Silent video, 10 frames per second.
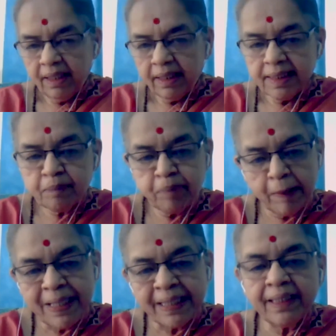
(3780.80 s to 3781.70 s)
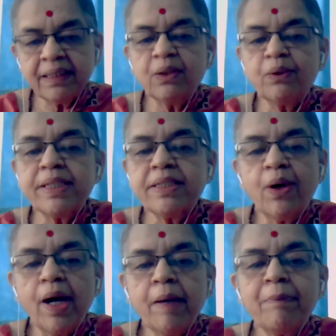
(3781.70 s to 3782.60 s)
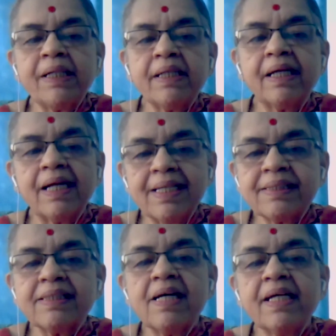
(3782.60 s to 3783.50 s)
is permitted to enjoy, but a grahastha